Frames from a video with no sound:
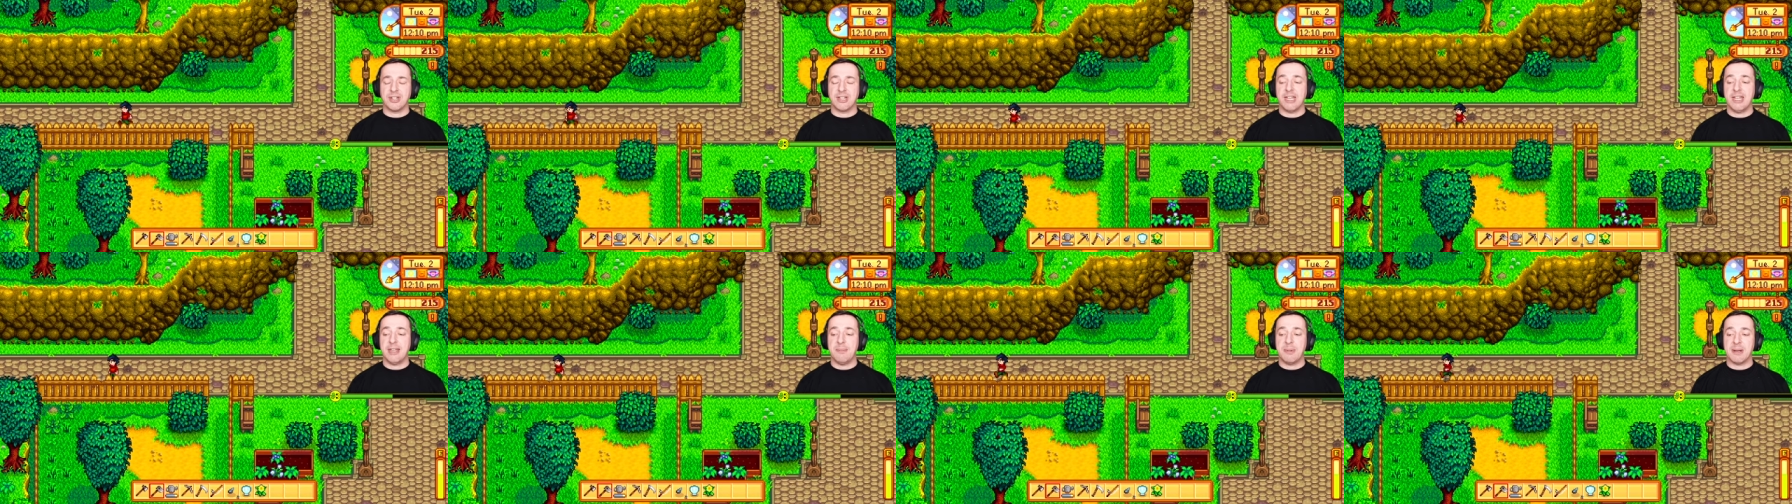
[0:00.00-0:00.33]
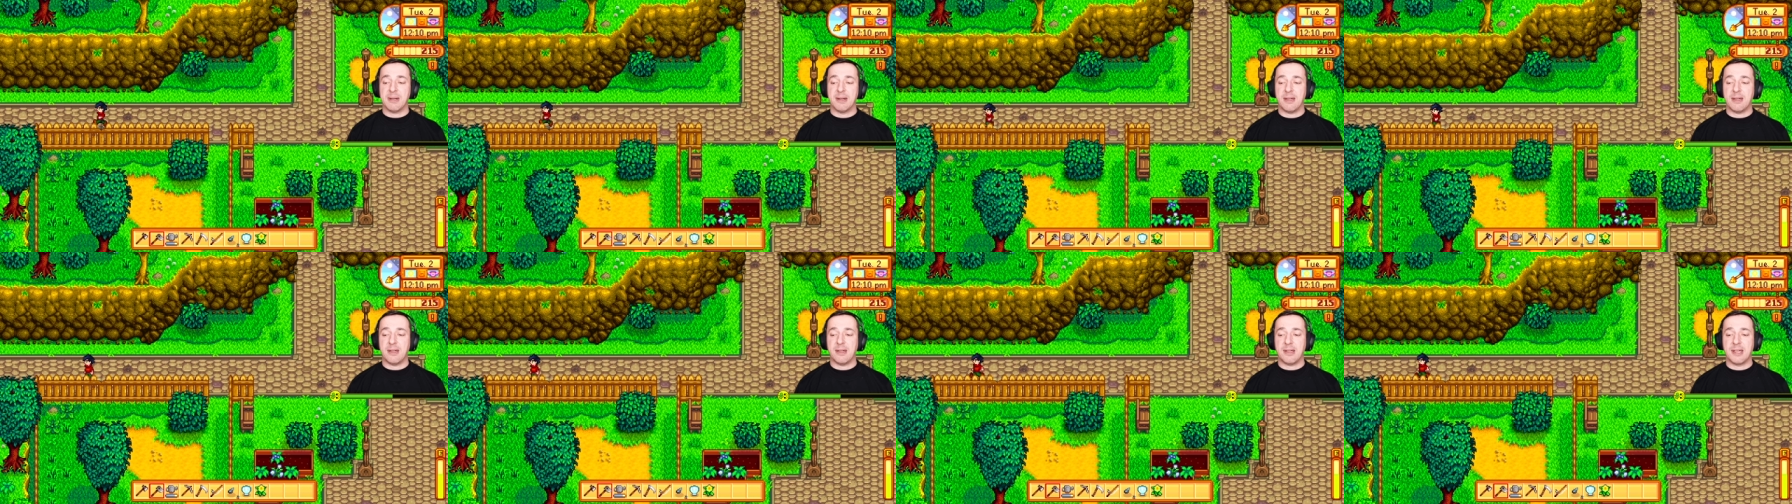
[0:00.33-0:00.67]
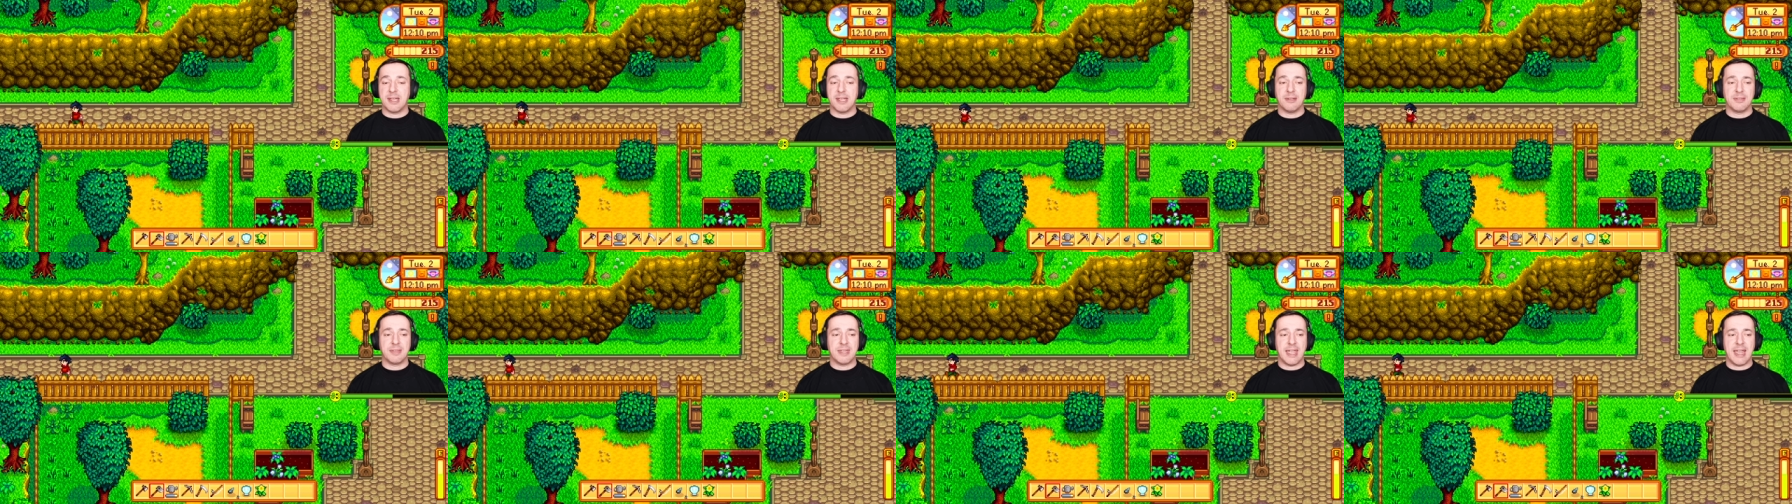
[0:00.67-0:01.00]
Keep an
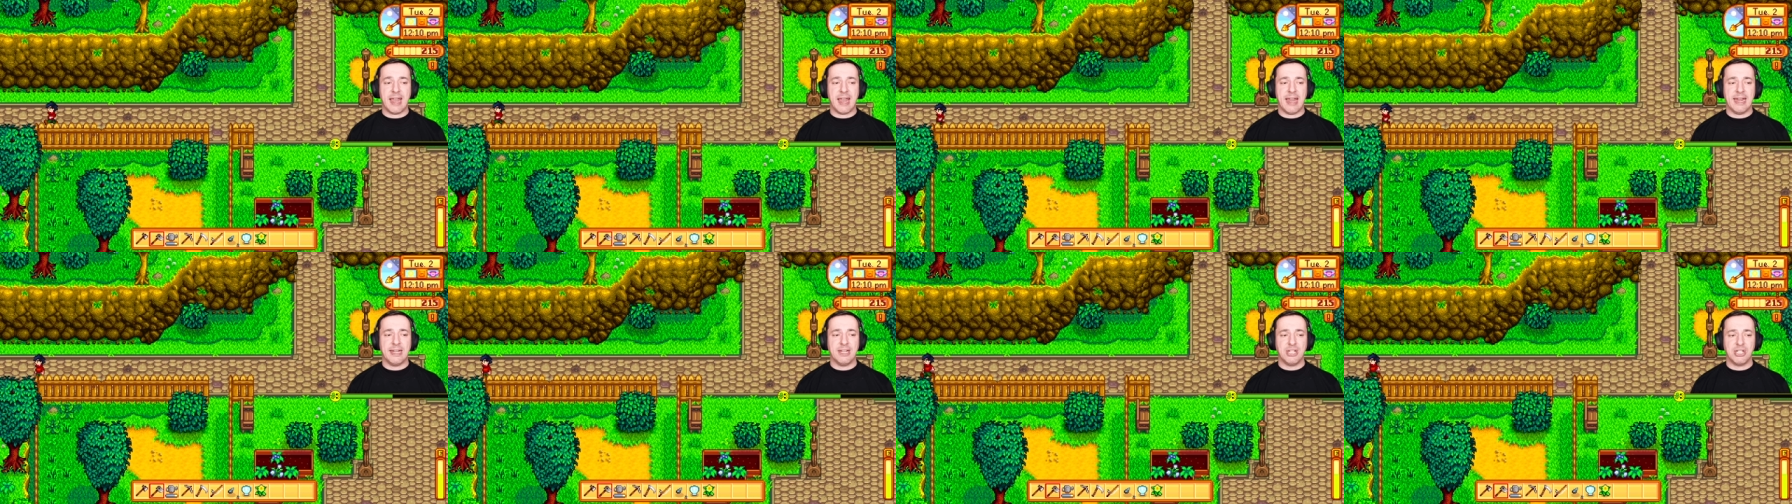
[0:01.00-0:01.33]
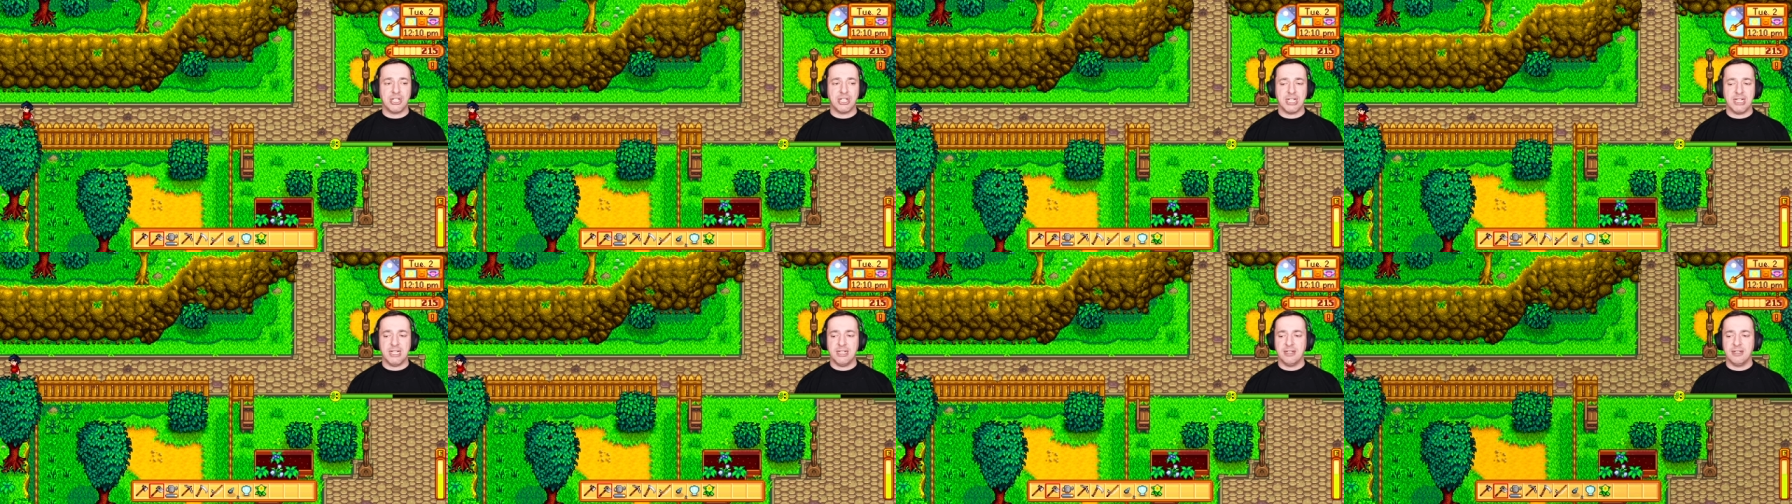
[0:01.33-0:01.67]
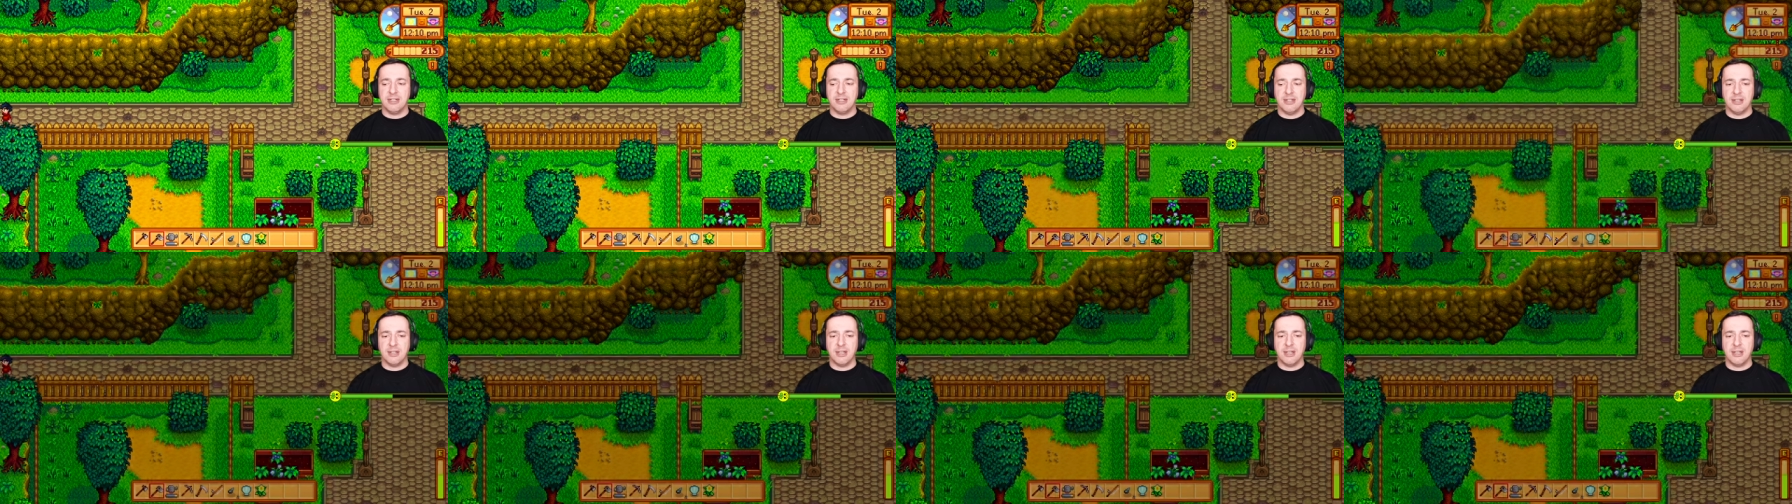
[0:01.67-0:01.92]
eye on that energy